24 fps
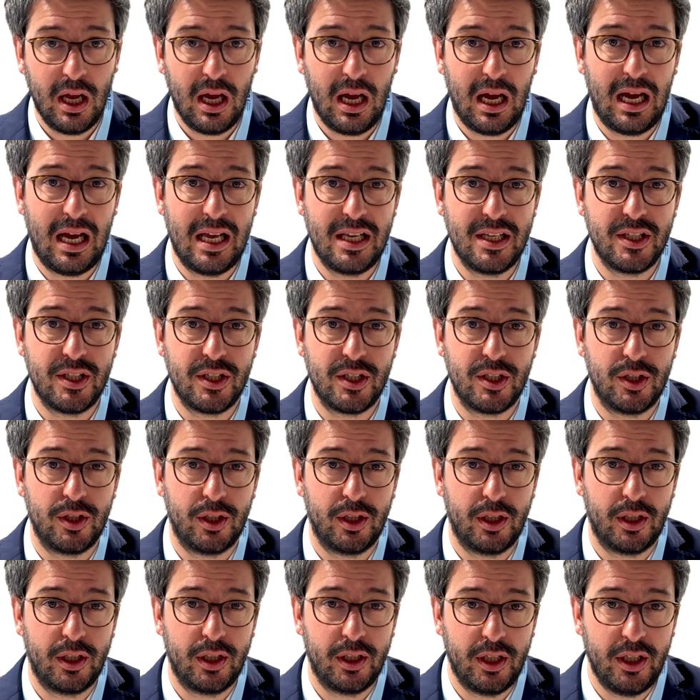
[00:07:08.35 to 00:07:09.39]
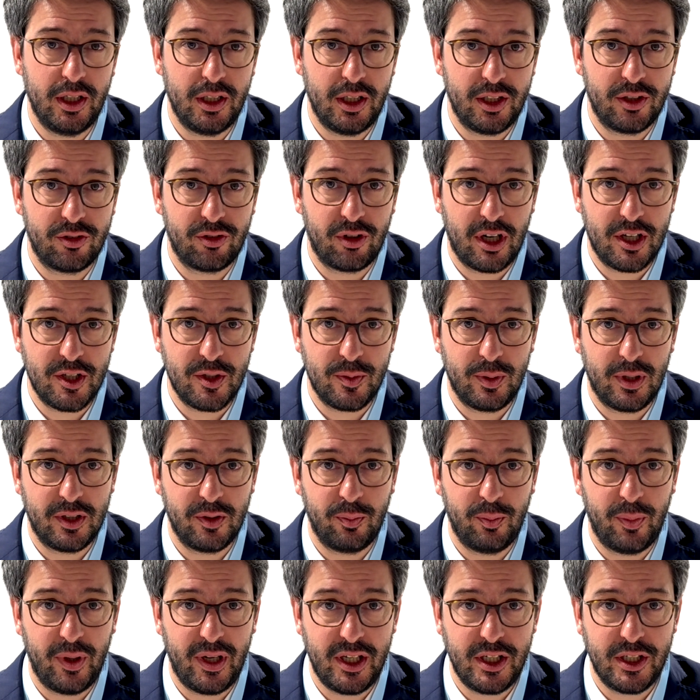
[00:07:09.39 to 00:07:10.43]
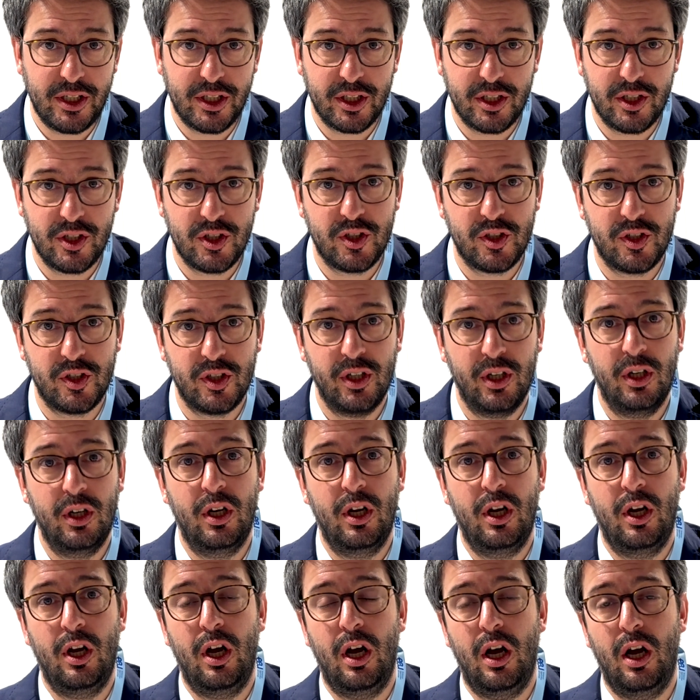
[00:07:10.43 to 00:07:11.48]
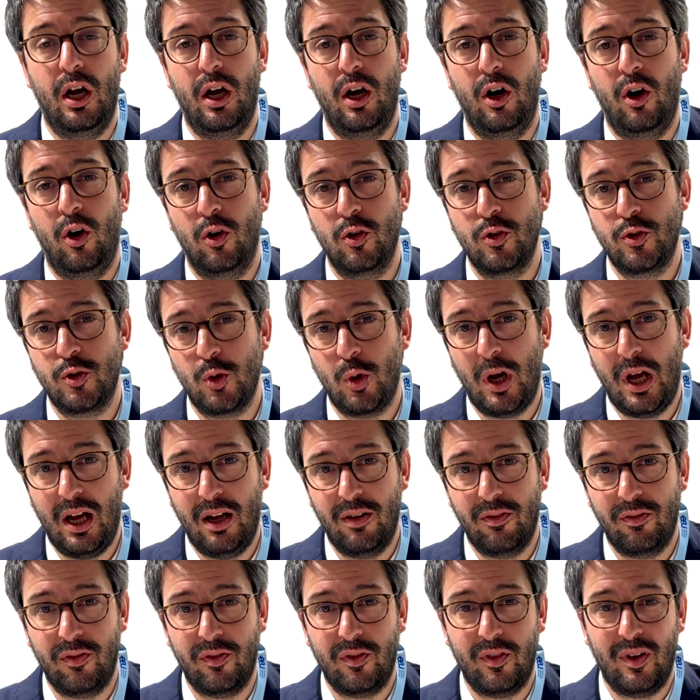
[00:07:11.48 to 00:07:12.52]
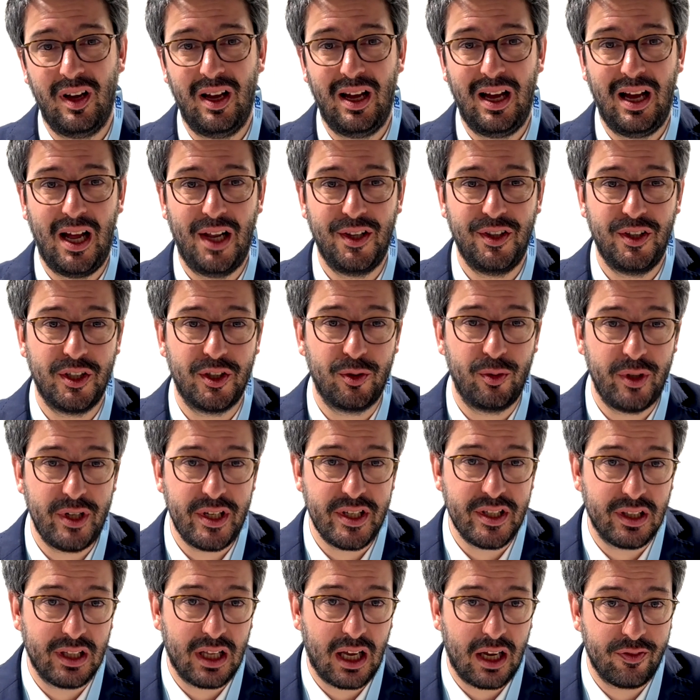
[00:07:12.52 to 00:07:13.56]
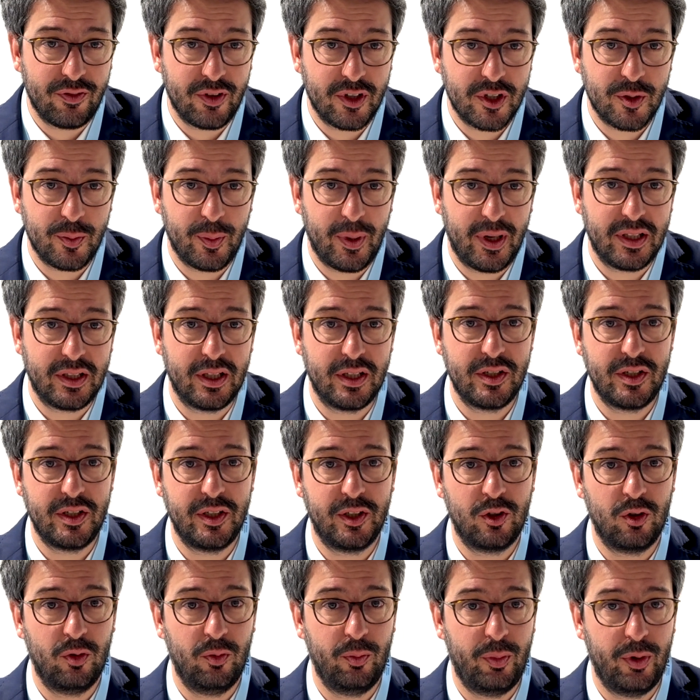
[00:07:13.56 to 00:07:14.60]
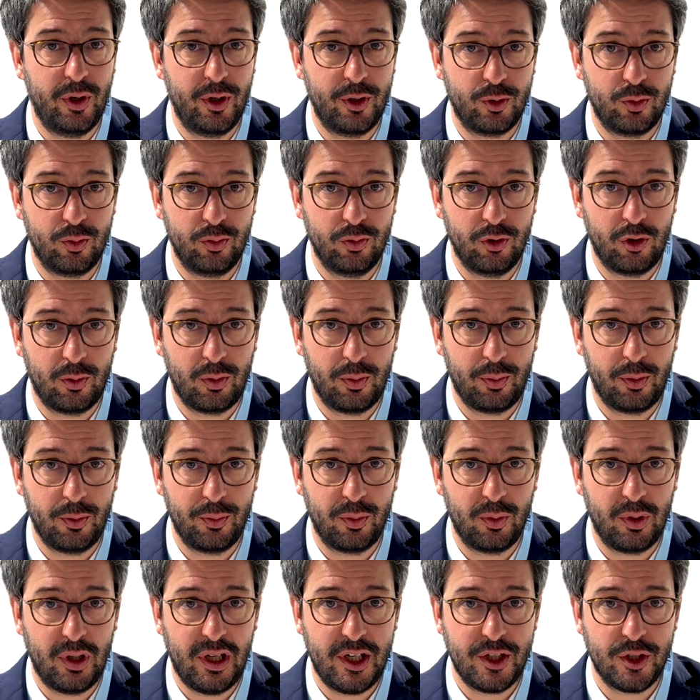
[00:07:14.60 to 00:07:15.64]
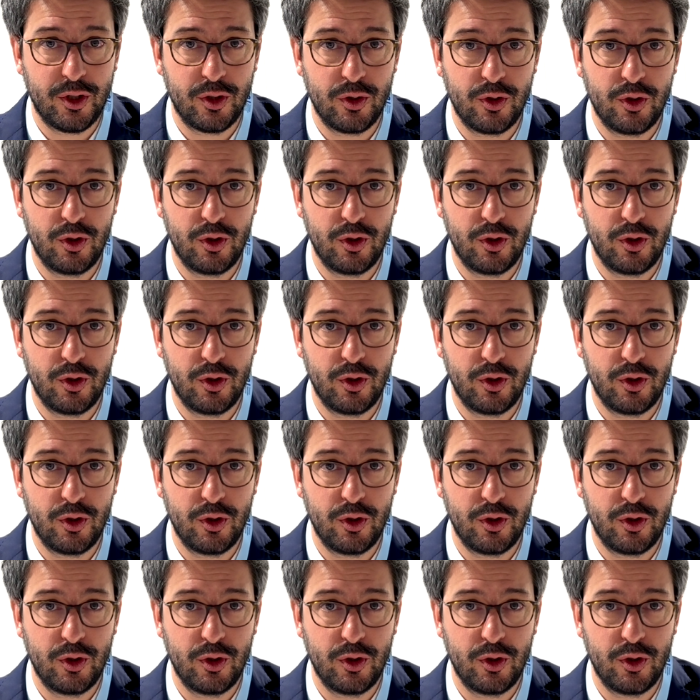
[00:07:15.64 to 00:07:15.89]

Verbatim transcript: as kidney transplant patients uh, also have a decreased life expectancy compared to normal population.